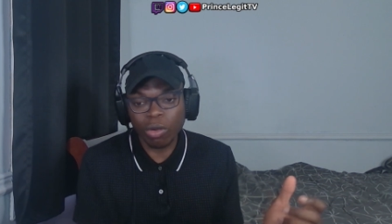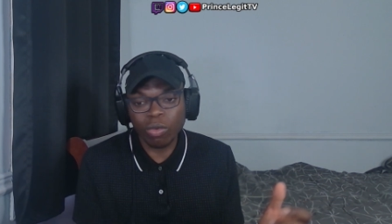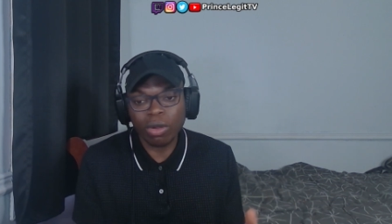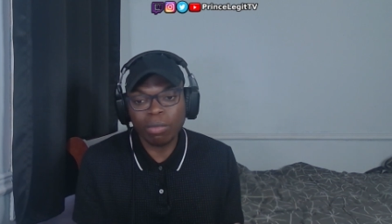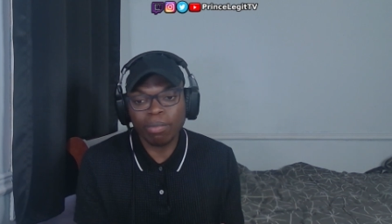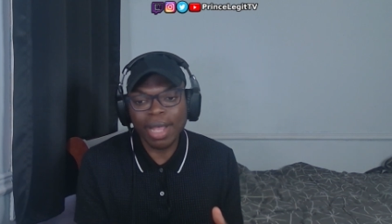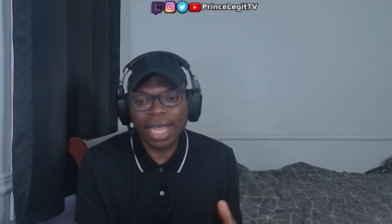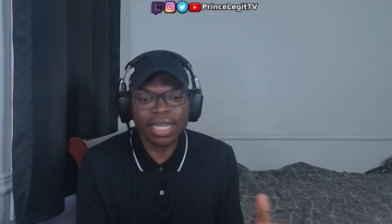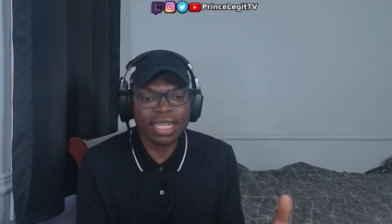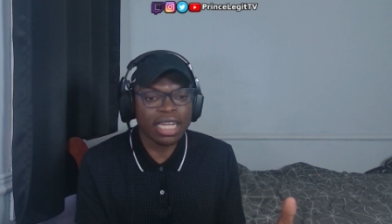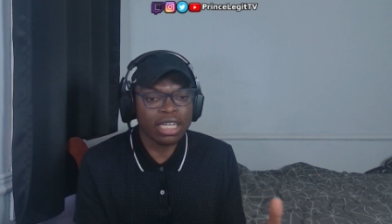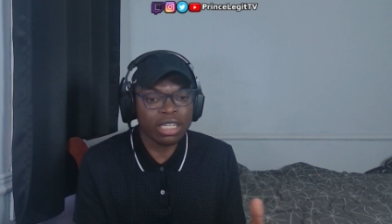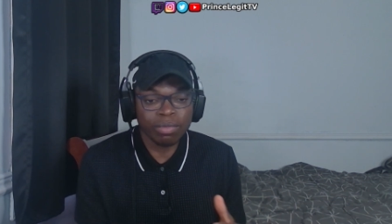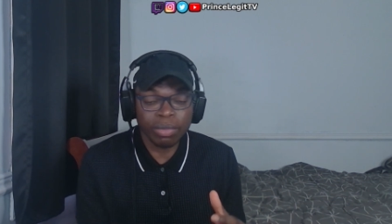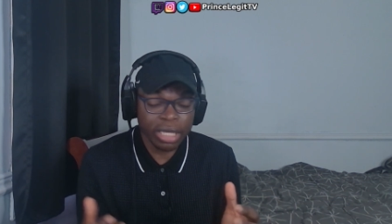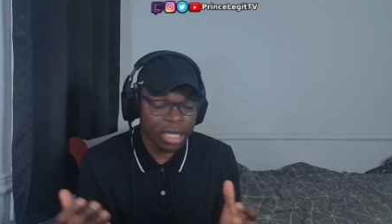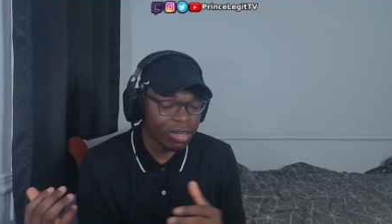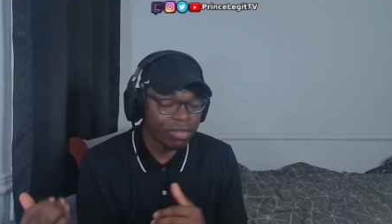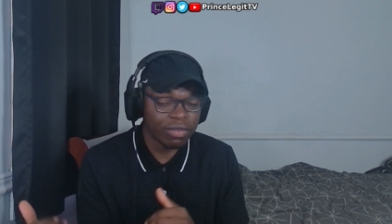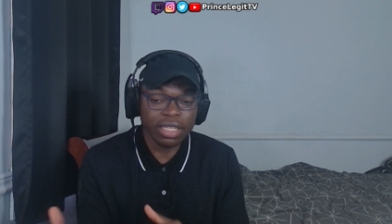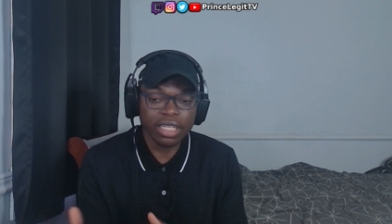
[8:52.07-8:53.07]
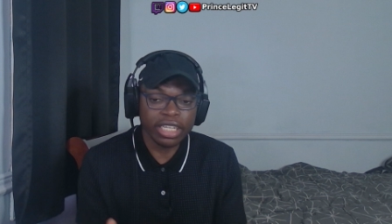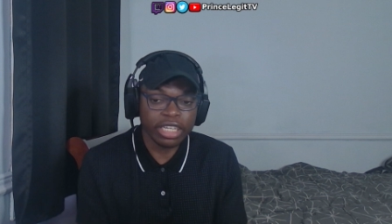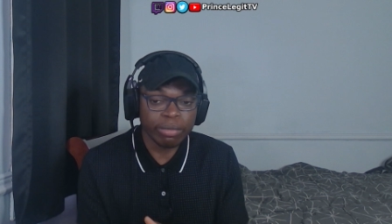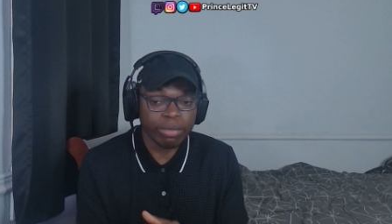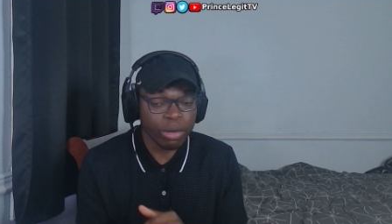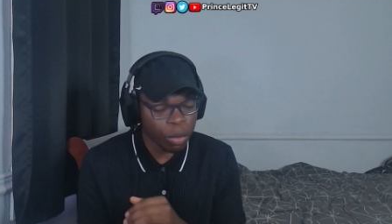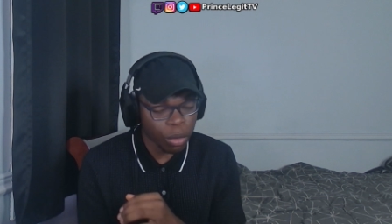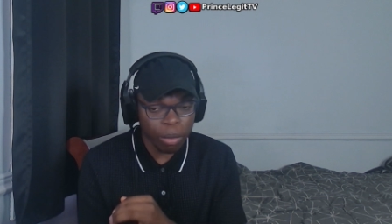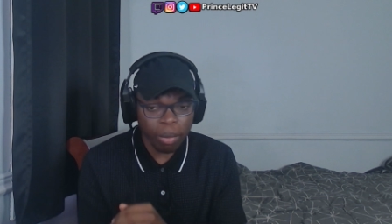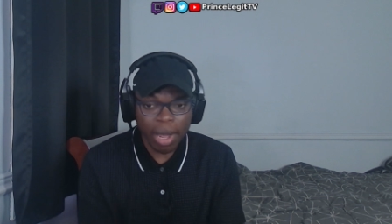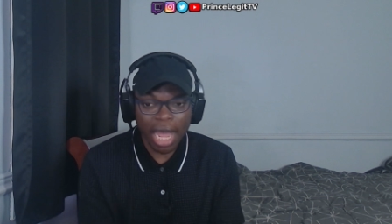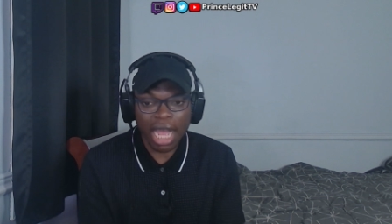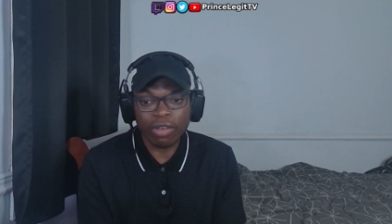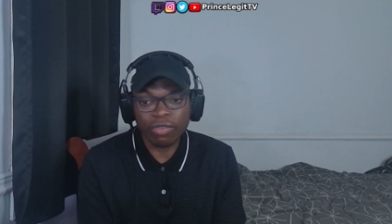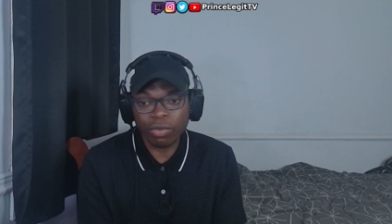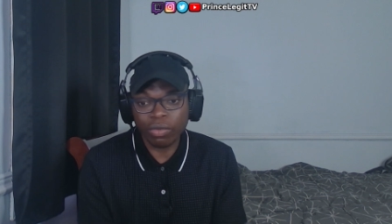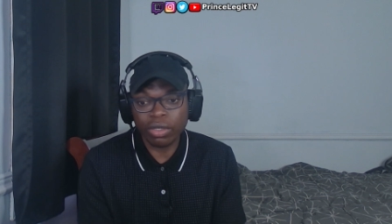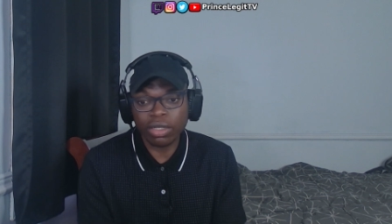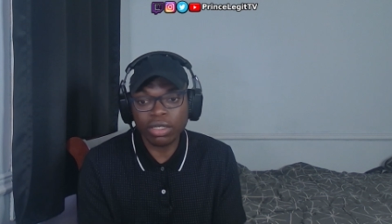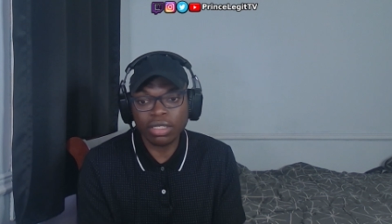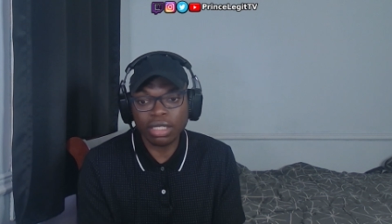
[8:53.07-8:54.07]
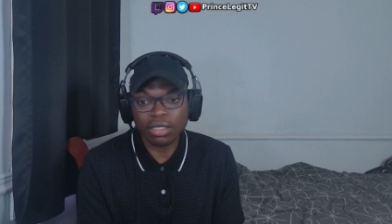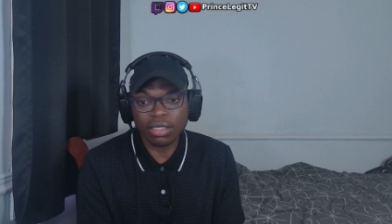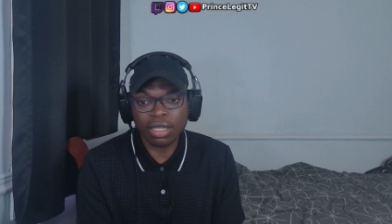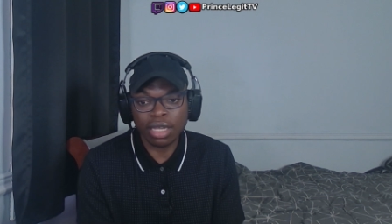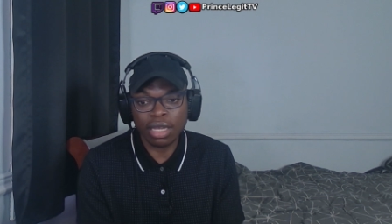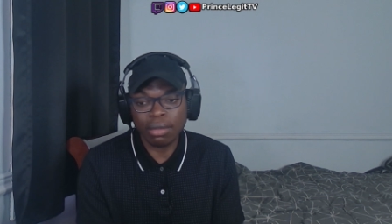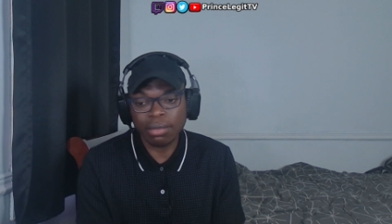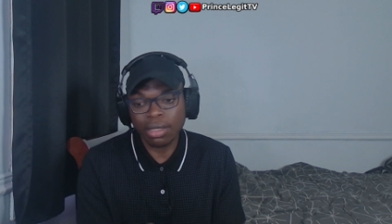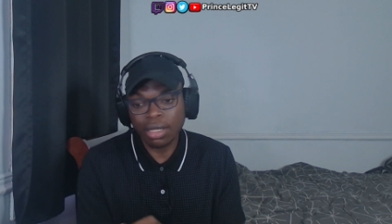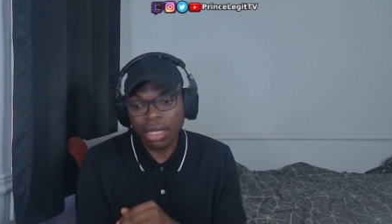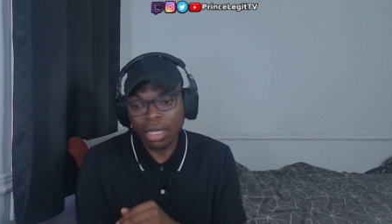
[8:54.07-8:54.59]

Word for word: We're back like the beginning of the year, but we're back for real this time.